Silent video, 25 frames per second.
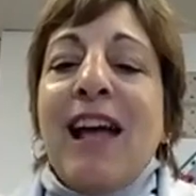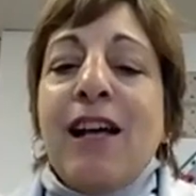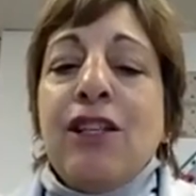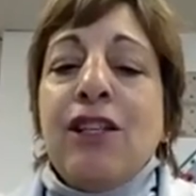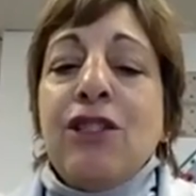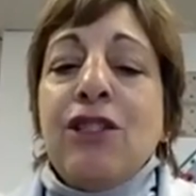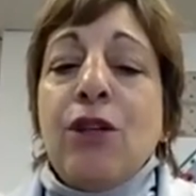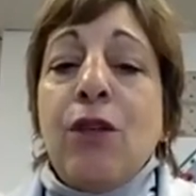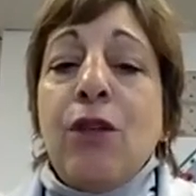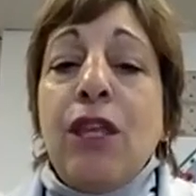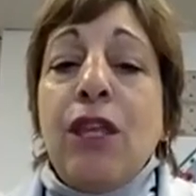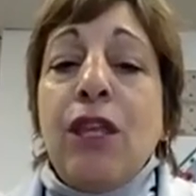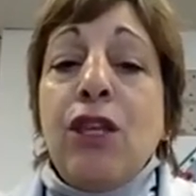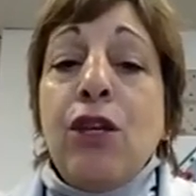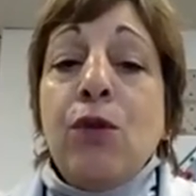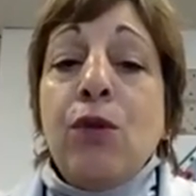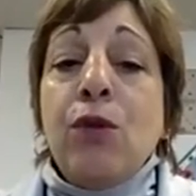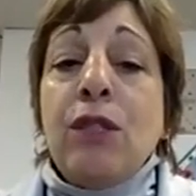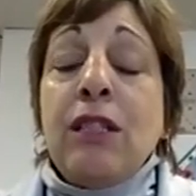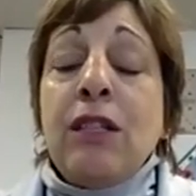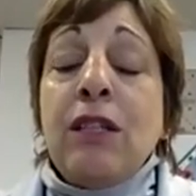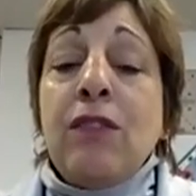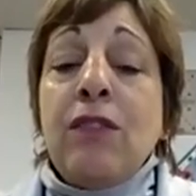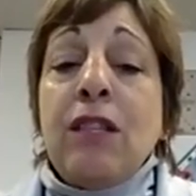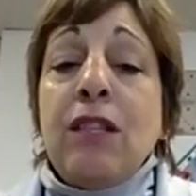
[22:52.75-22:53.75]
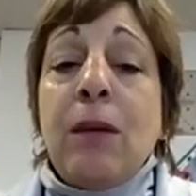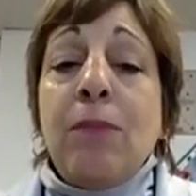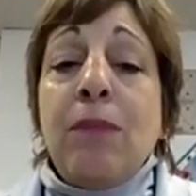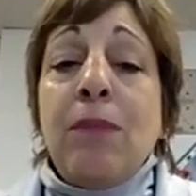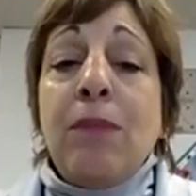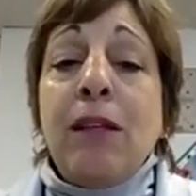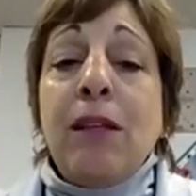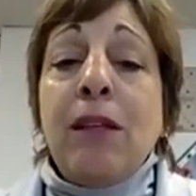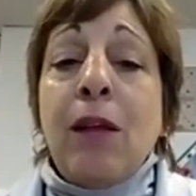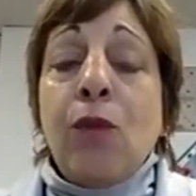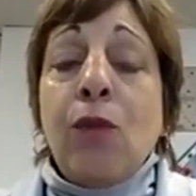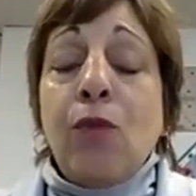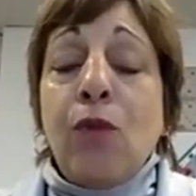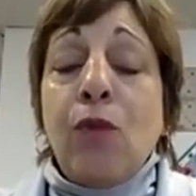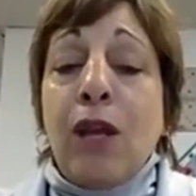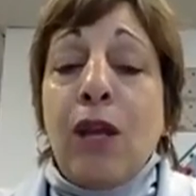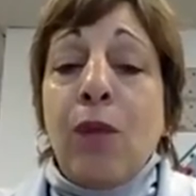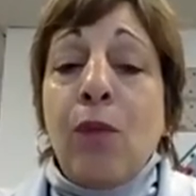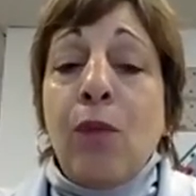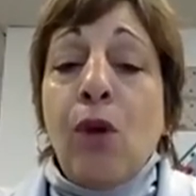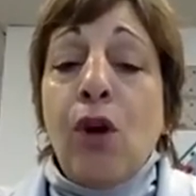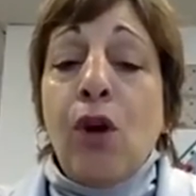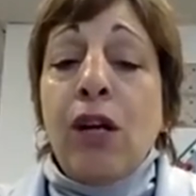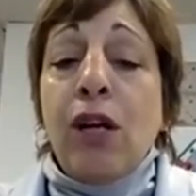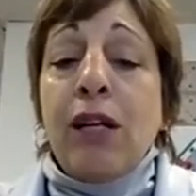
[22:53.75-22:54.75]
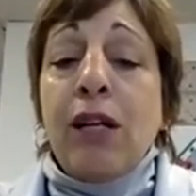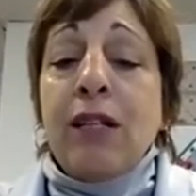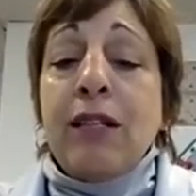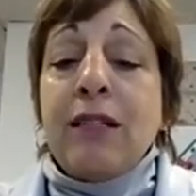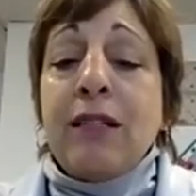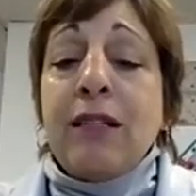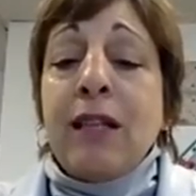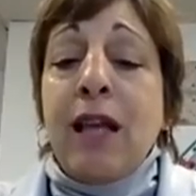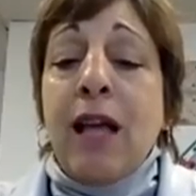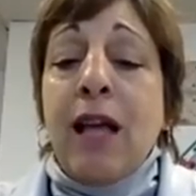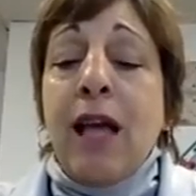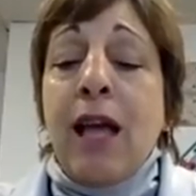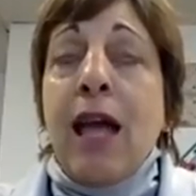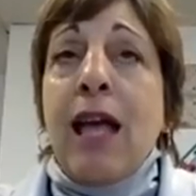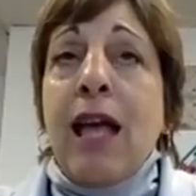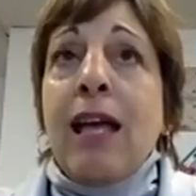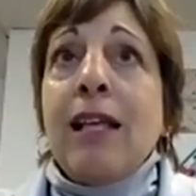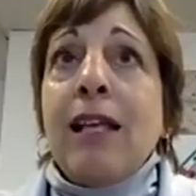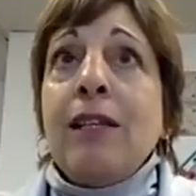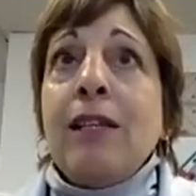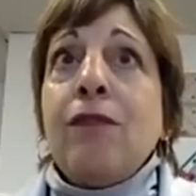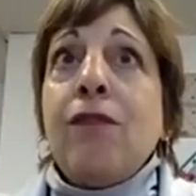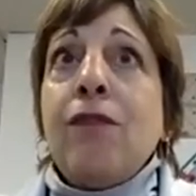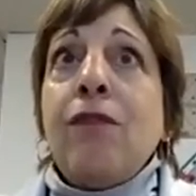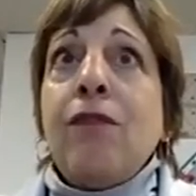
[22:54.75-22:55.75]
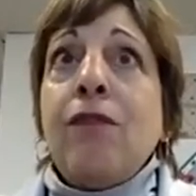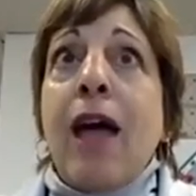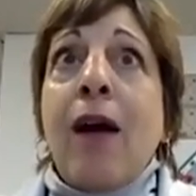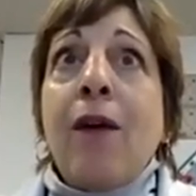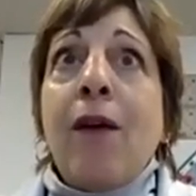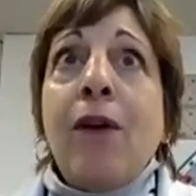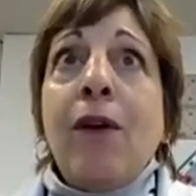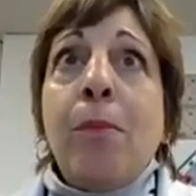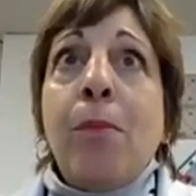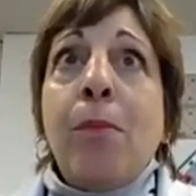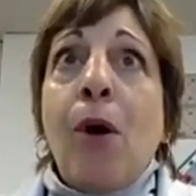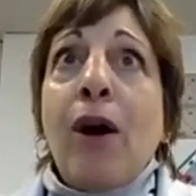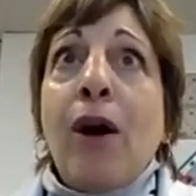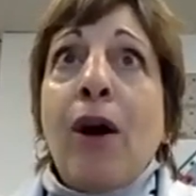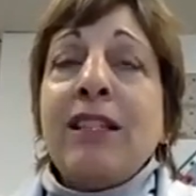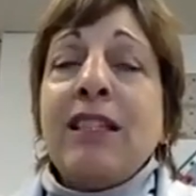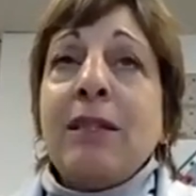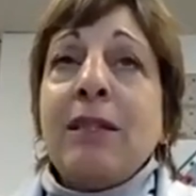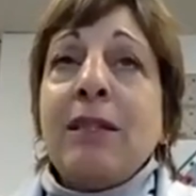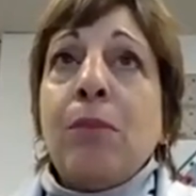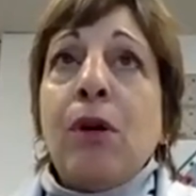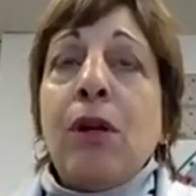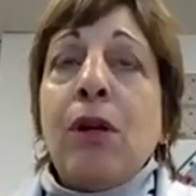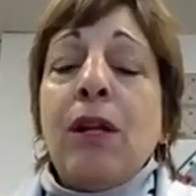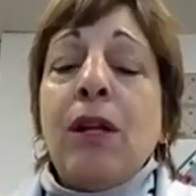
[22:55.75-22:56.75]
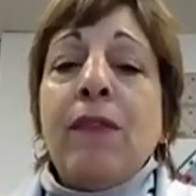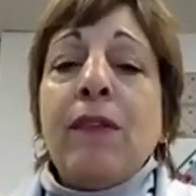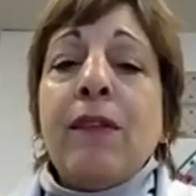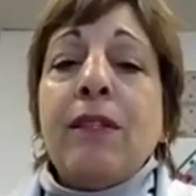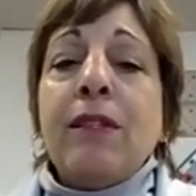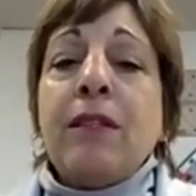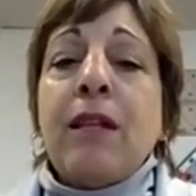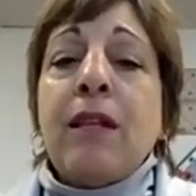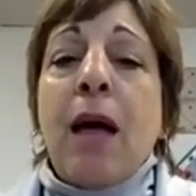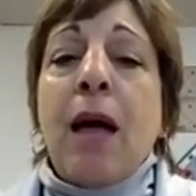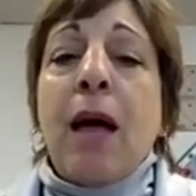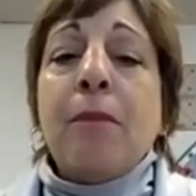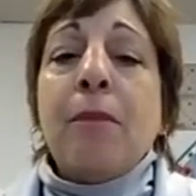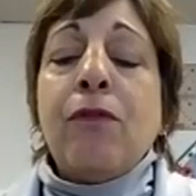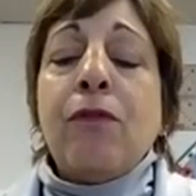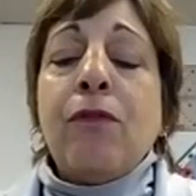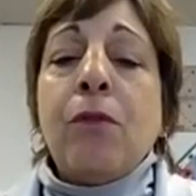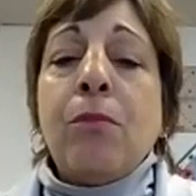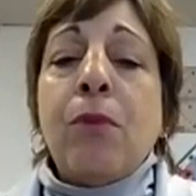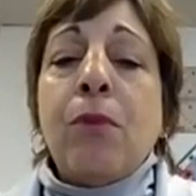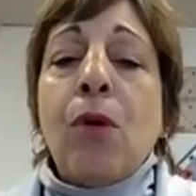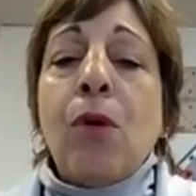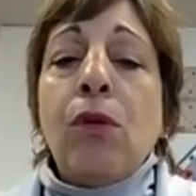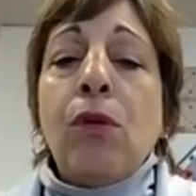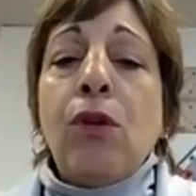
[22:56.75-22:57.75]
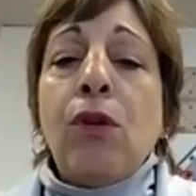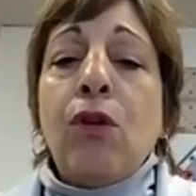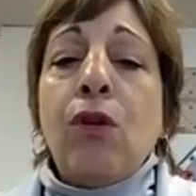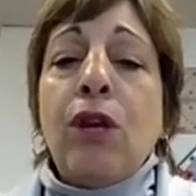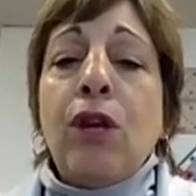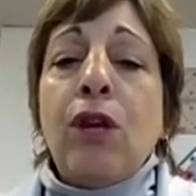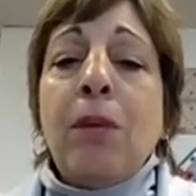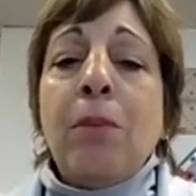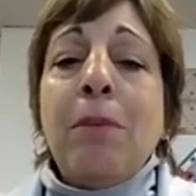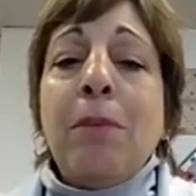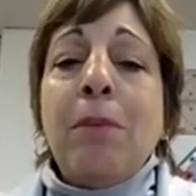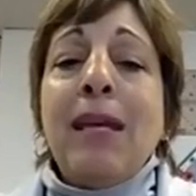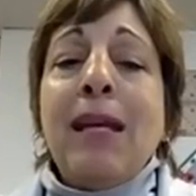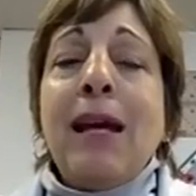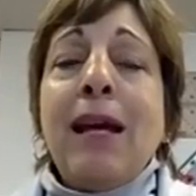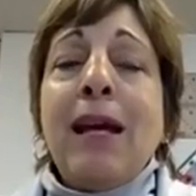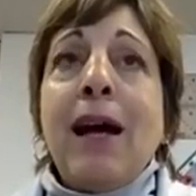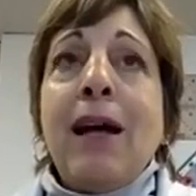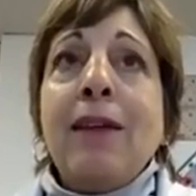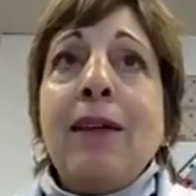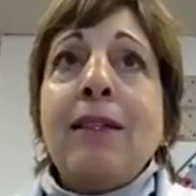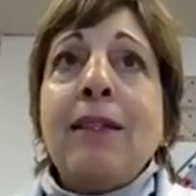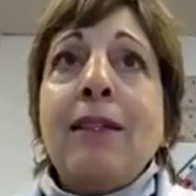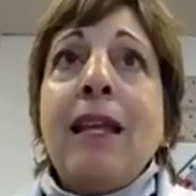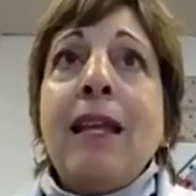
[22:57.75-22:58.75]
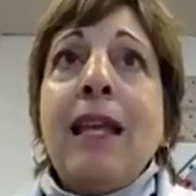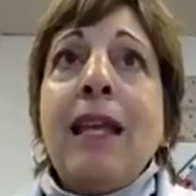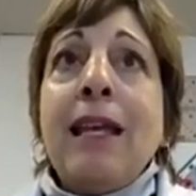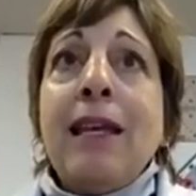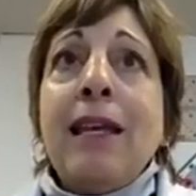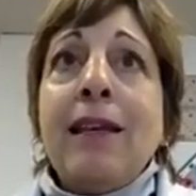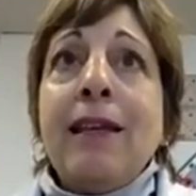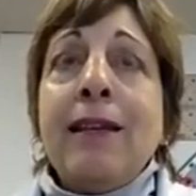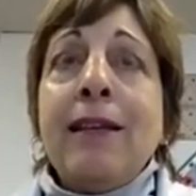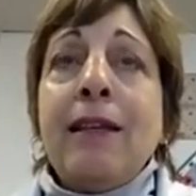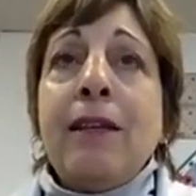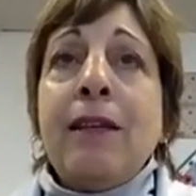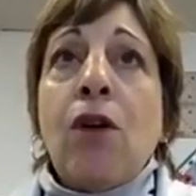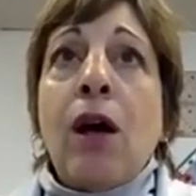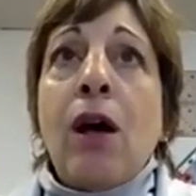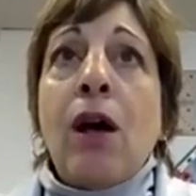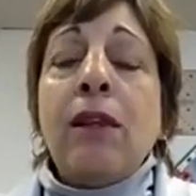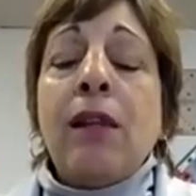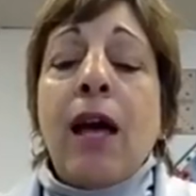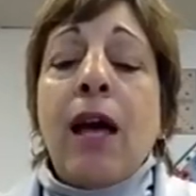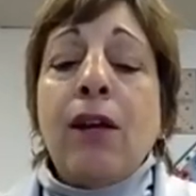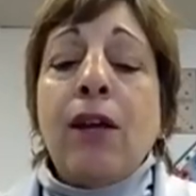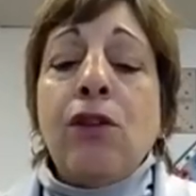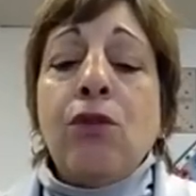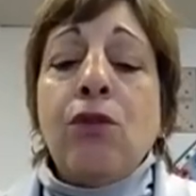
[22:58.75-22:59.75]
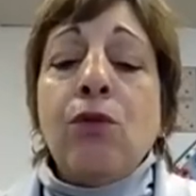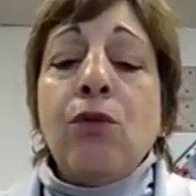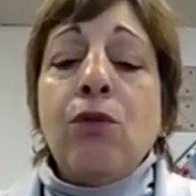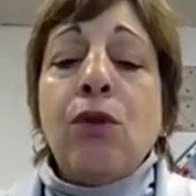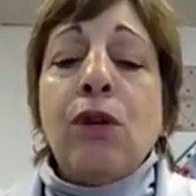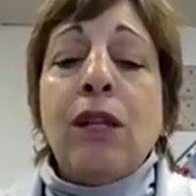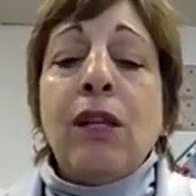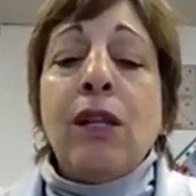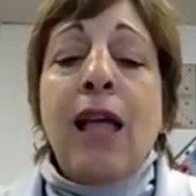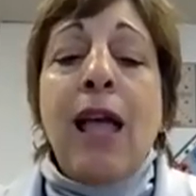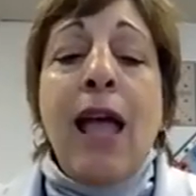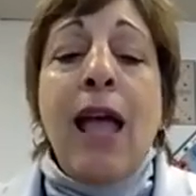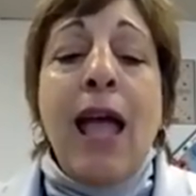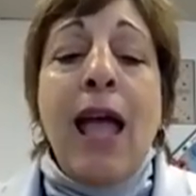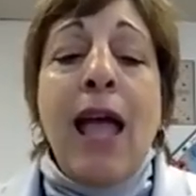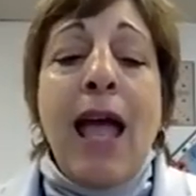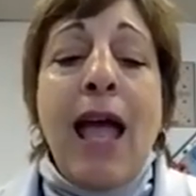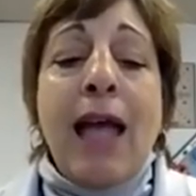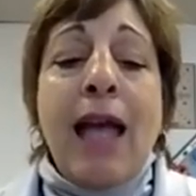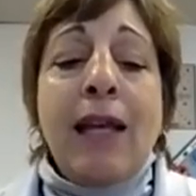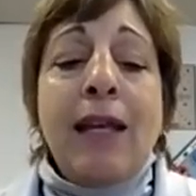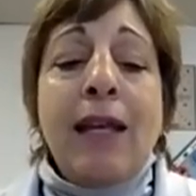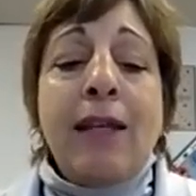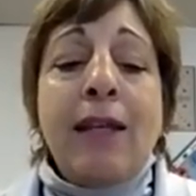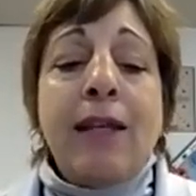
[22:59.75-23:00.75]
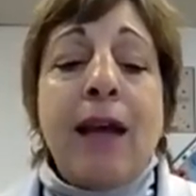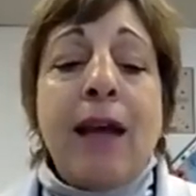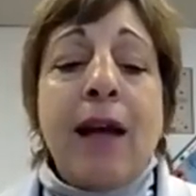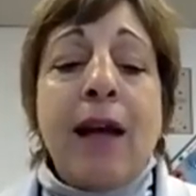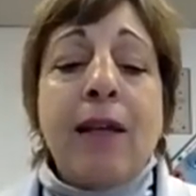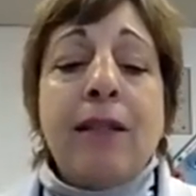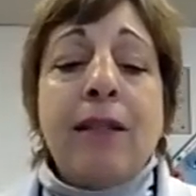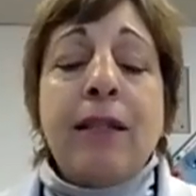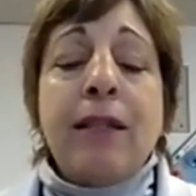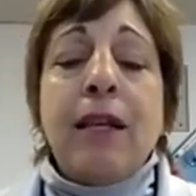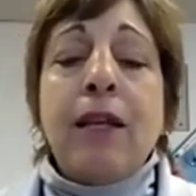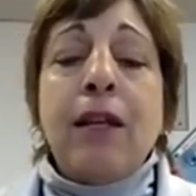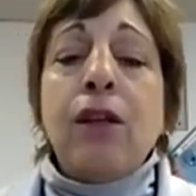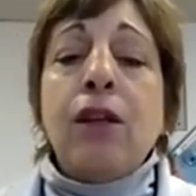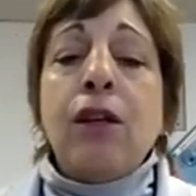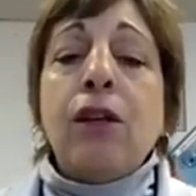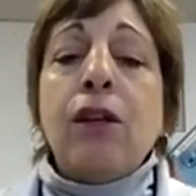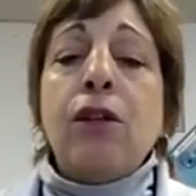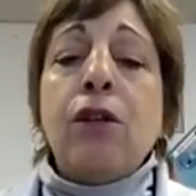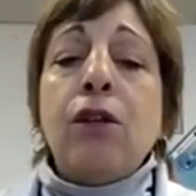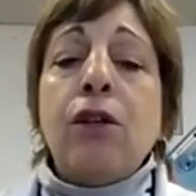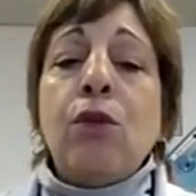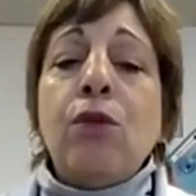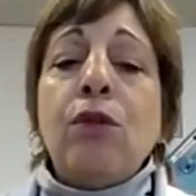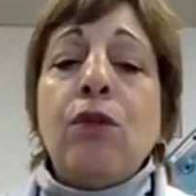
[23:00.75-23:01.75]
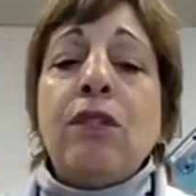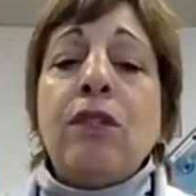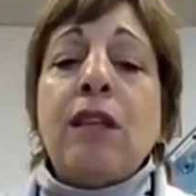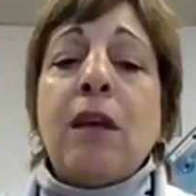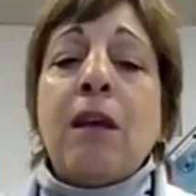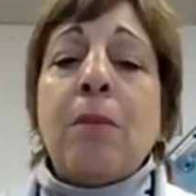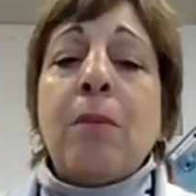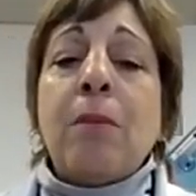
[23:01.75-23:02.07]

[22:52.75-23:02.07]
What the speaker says: So the use of something like ReadWorks is very possible in this time of remote learning because it is an online tool and it does include some